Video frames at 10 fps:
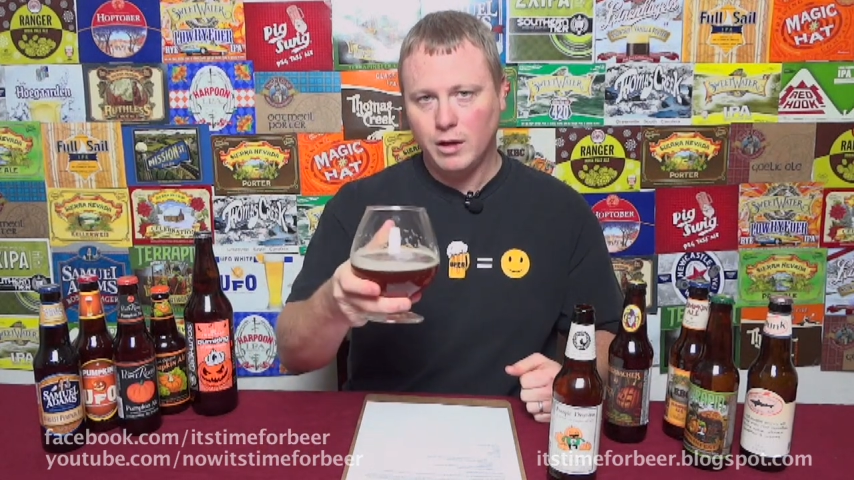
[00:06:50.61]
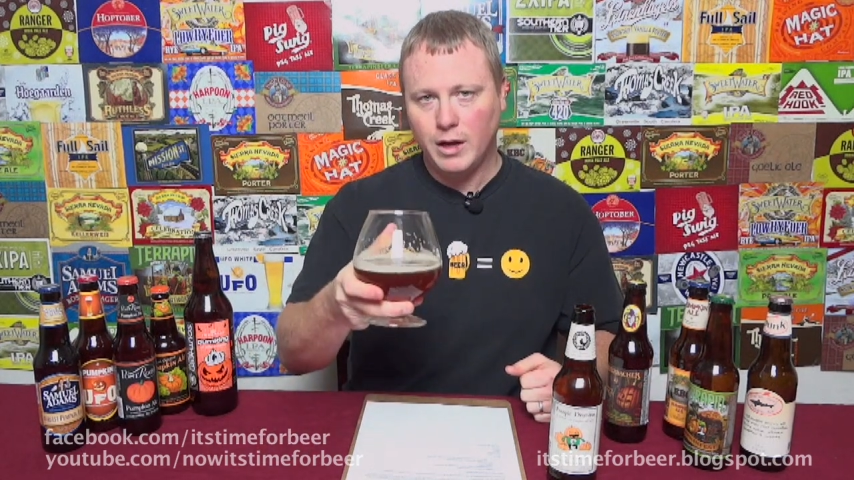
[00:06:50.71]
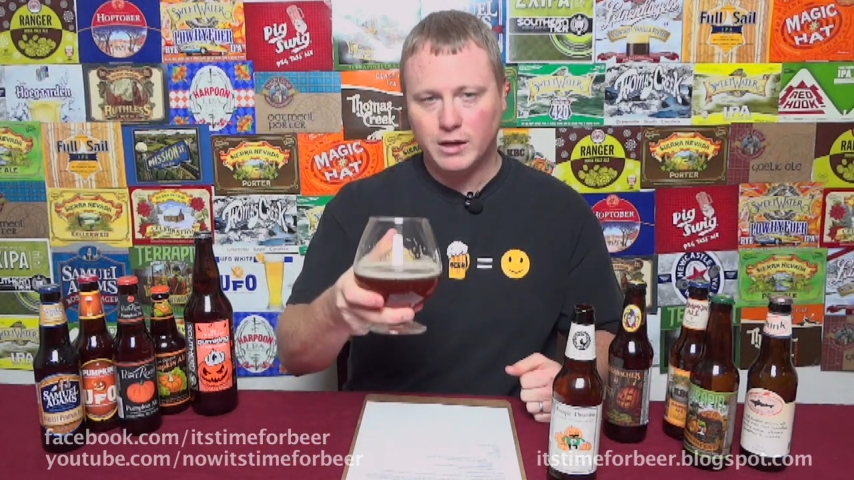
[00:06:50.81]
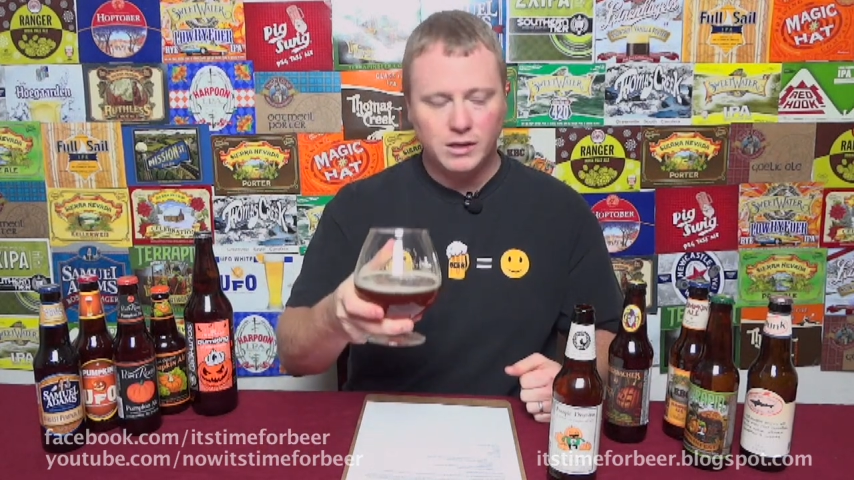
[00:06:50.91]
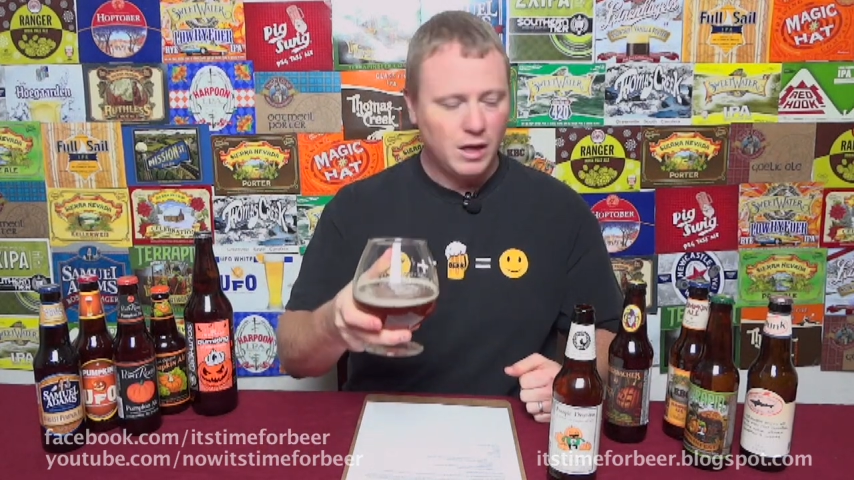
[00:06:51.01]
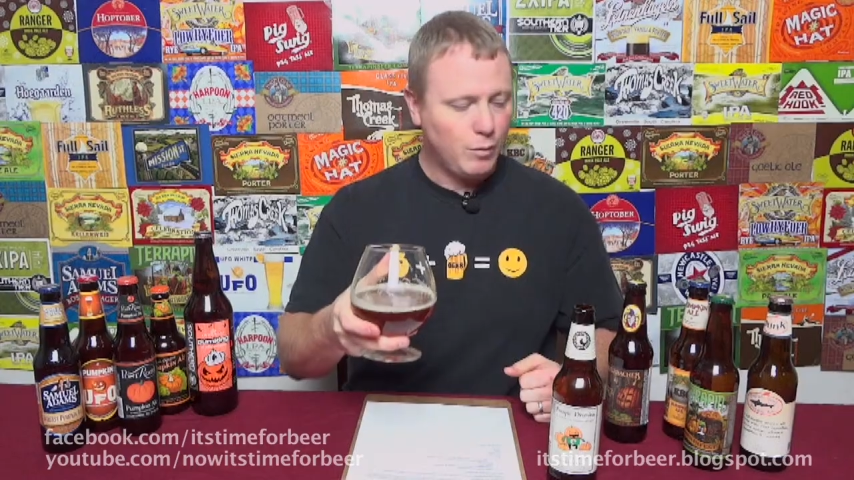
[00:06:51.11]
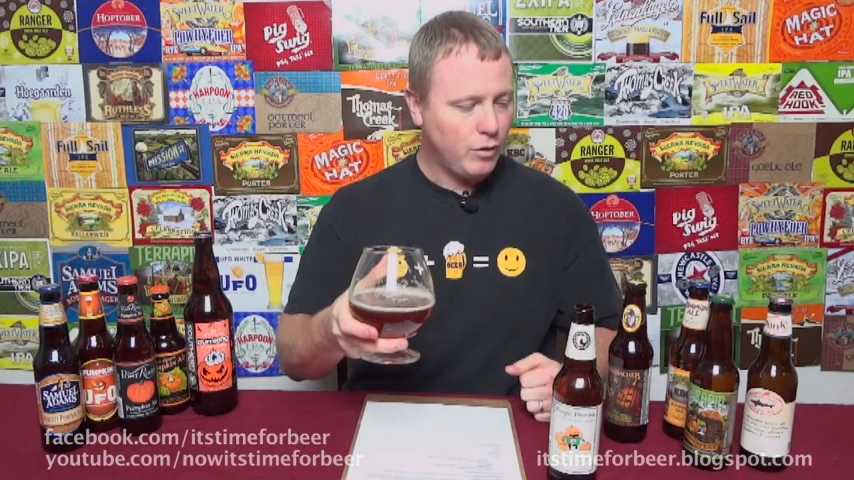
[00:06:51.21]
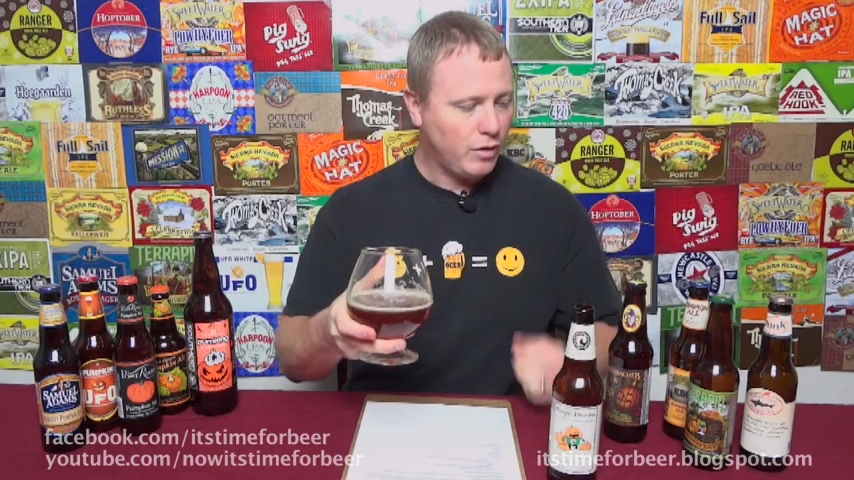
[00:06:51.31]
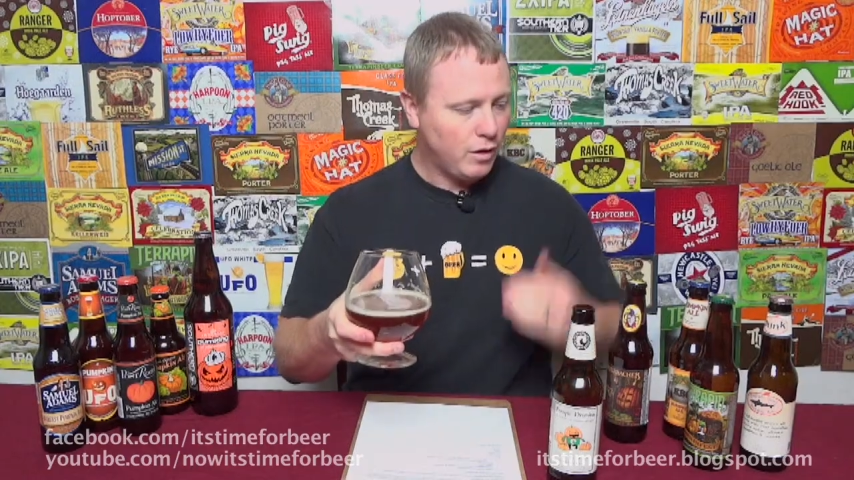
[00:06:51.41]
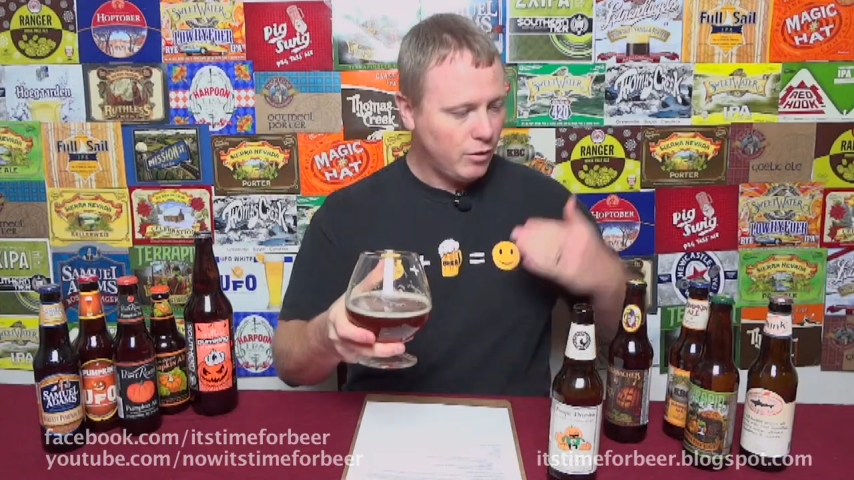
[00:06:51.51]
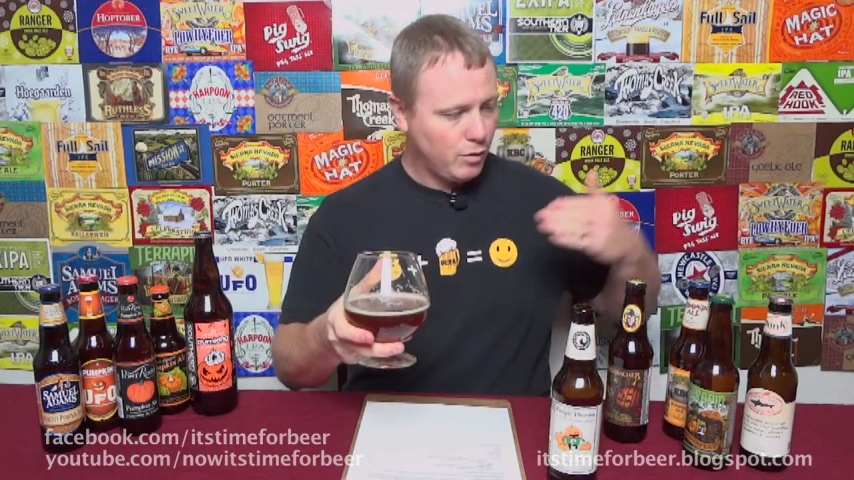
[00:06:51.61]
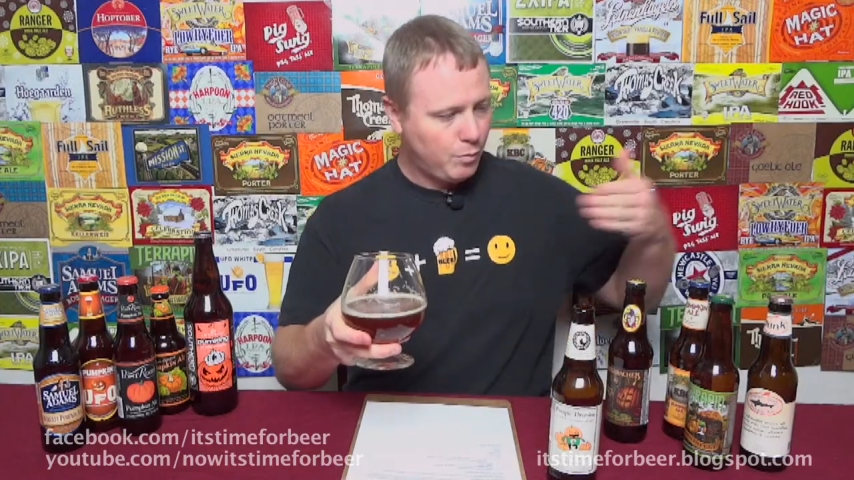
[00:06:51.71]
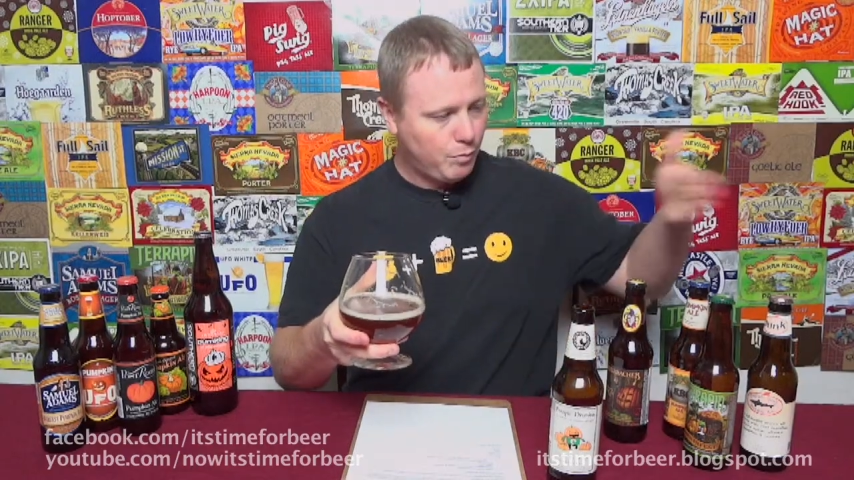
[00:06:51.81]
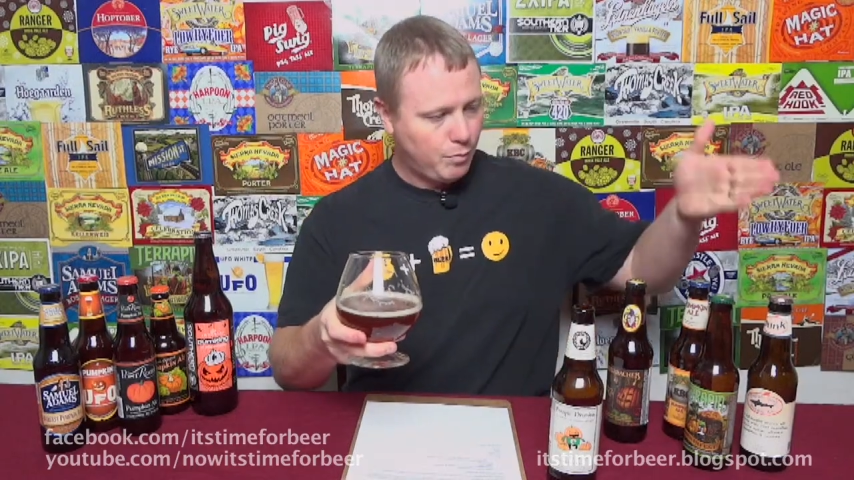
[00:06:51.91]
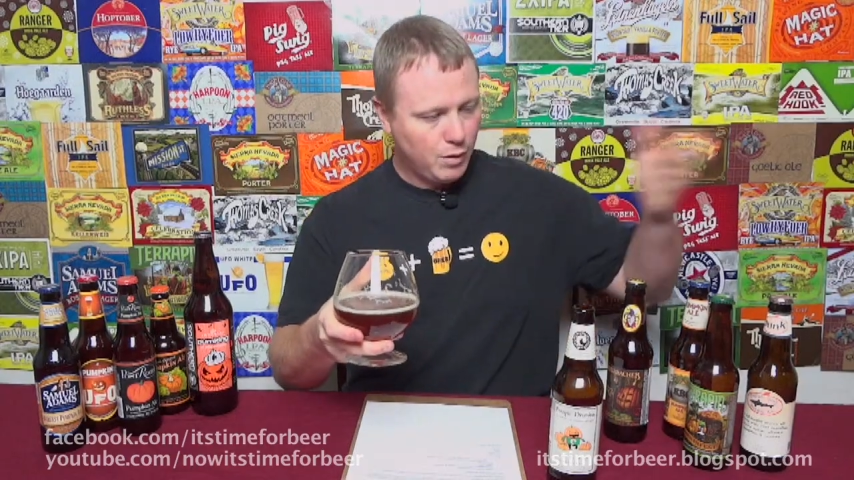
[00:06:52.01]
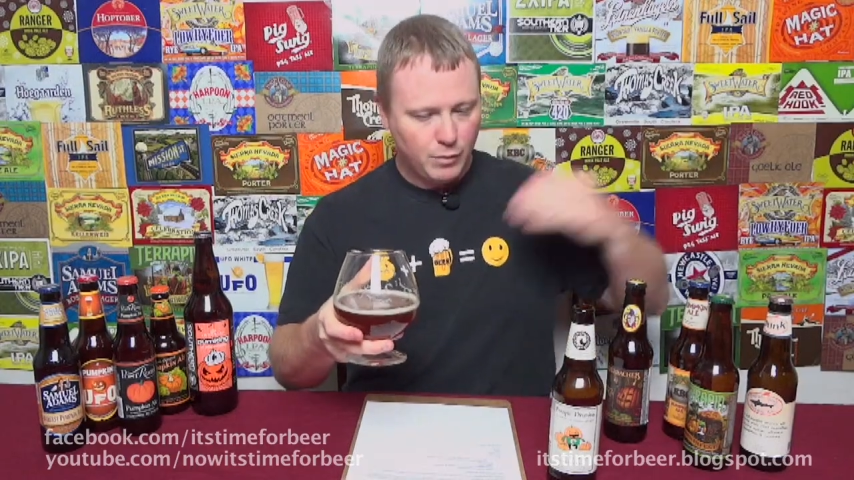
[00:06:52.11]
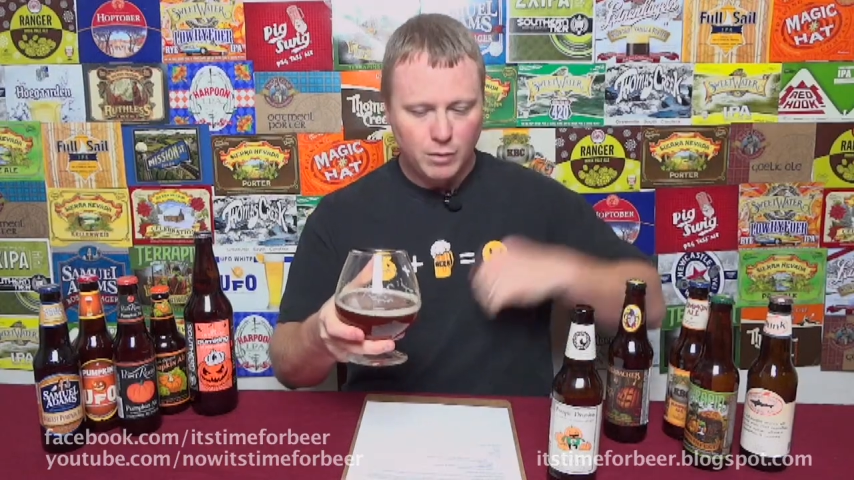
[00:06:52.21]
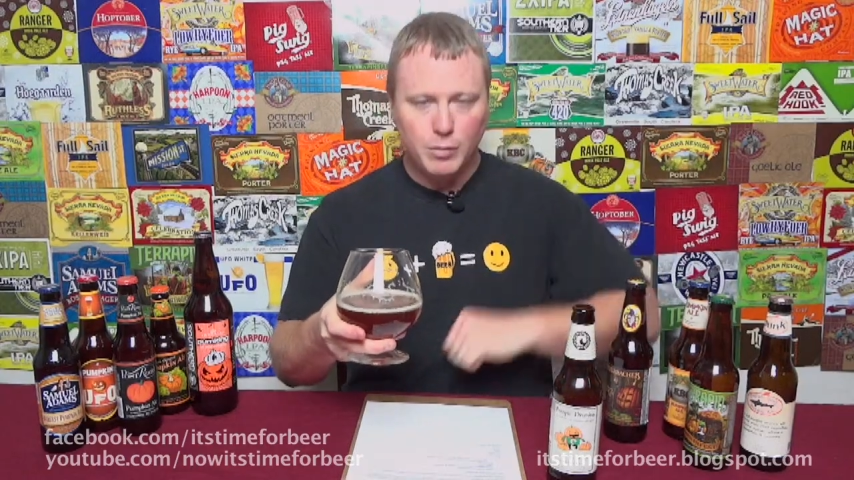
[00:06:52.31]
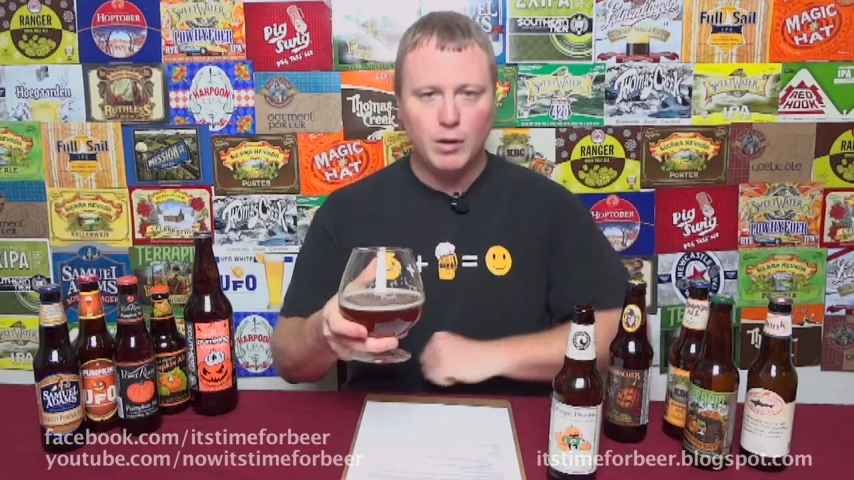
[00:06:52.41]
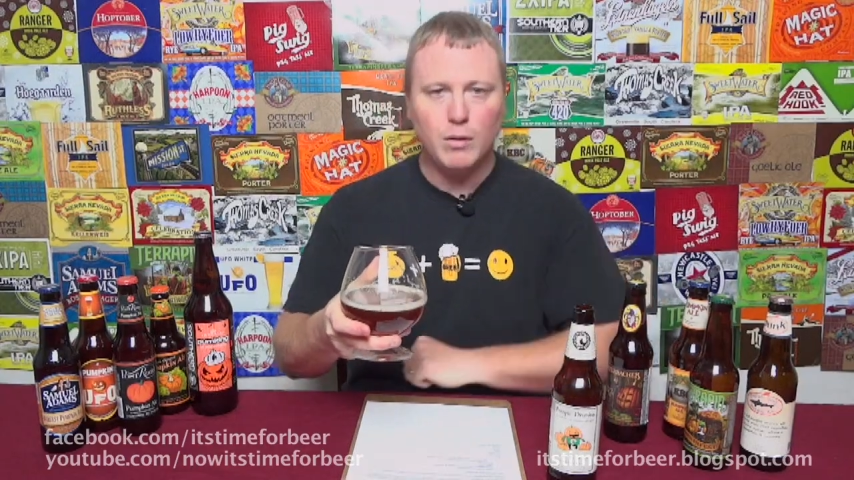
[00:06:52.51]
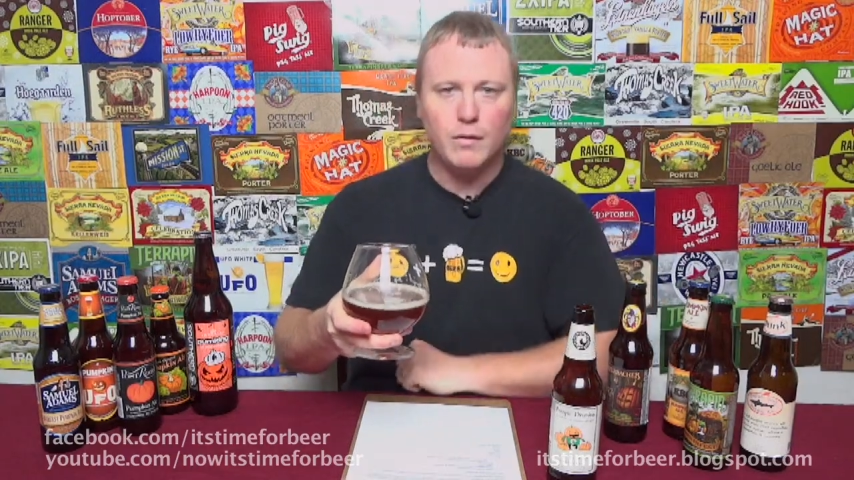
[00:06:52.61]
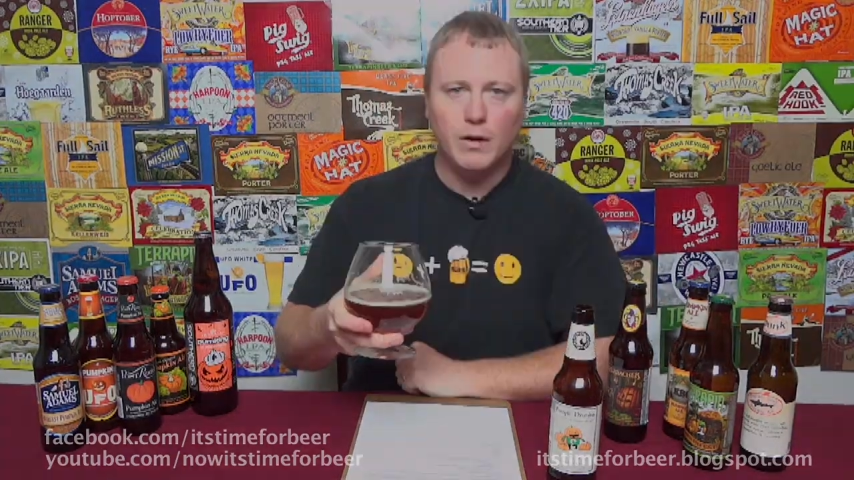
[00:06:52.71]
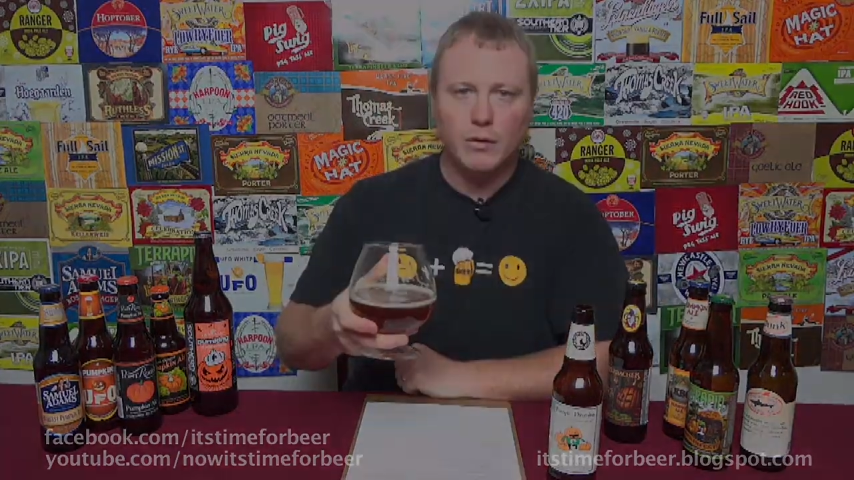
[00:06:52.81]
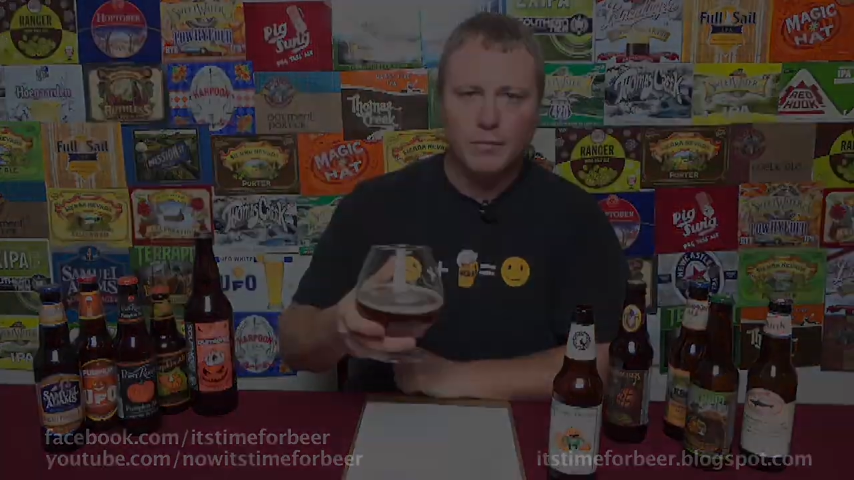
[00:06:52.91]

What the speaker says: next time with another pumpkin beer review.